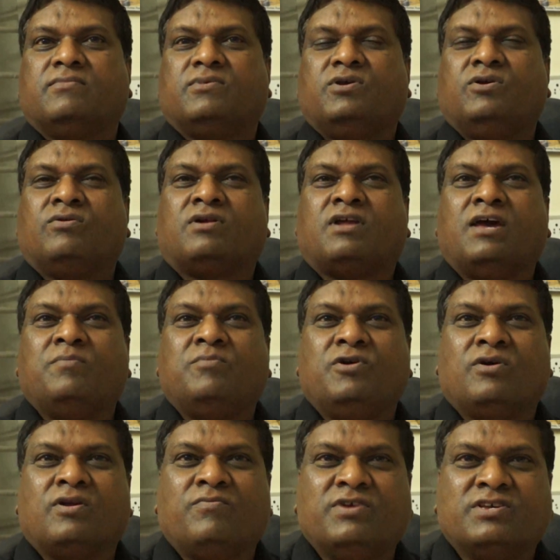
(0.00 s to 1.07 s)
Your time you
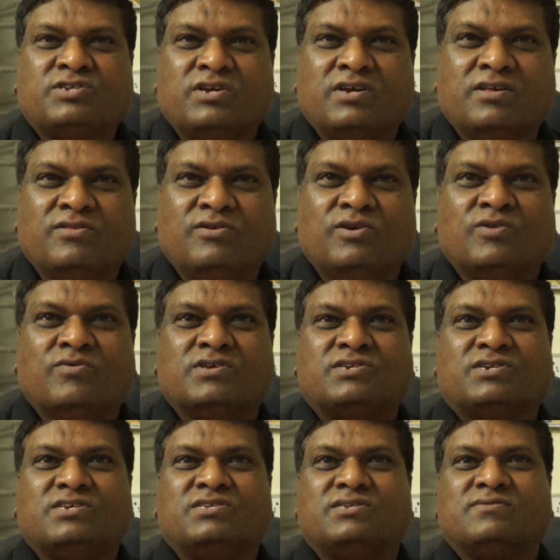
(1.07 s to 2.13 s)
are wasting in the
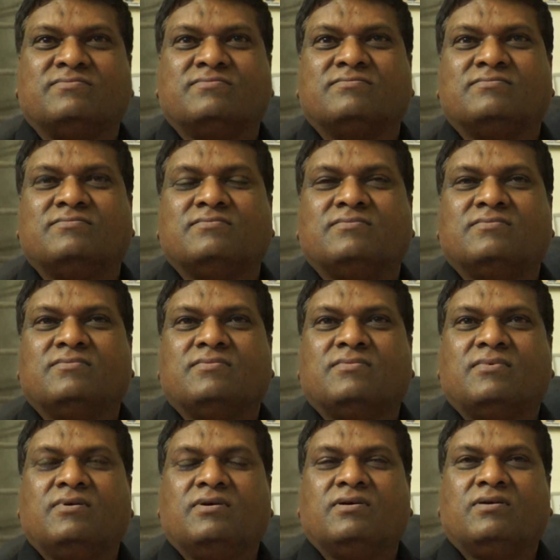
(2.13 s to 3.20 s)
universities
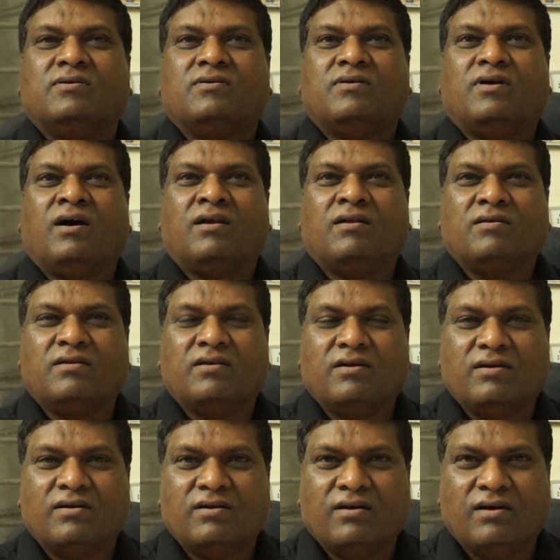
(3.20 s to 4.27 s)

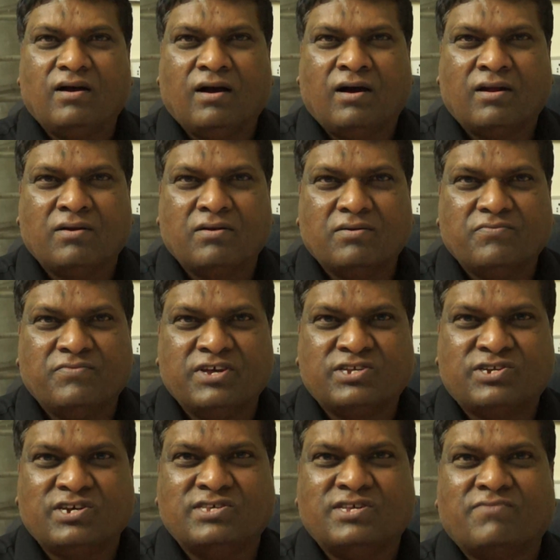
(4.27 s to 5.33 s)
on
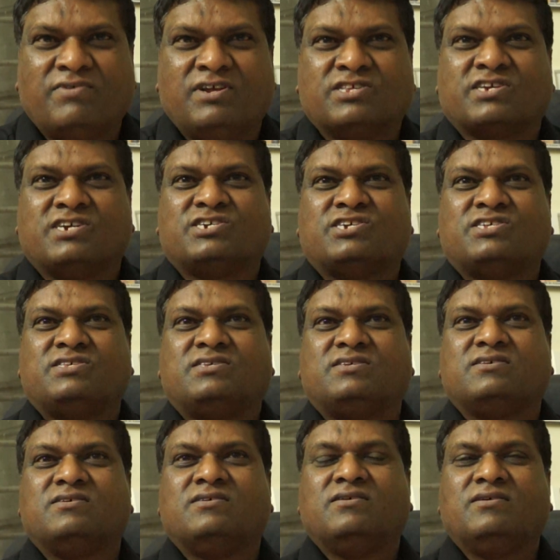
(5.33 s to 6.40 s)
wastage of discussions,
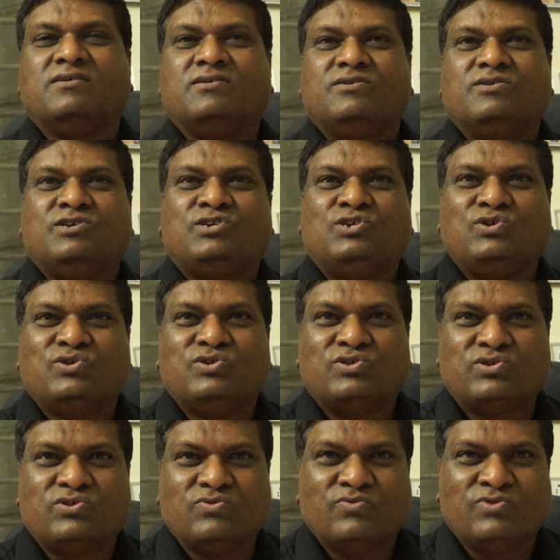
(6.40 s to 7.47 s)

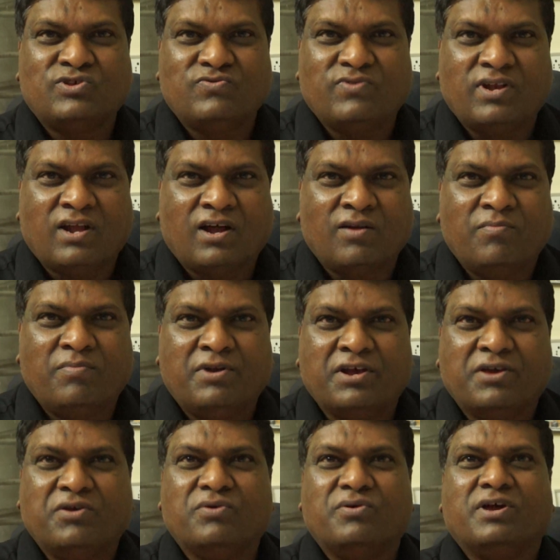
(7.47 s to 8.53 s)
issues which will not
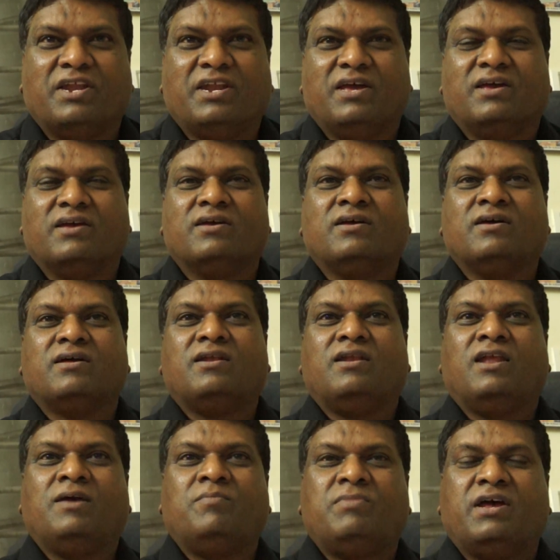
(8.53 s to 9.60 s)
bring you any
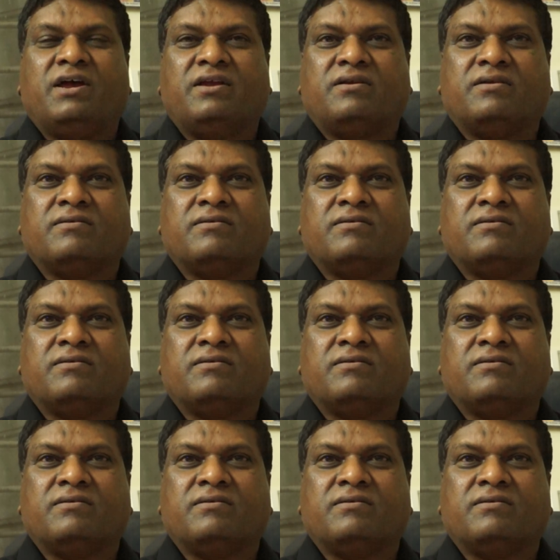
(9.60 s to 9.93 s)
limelight.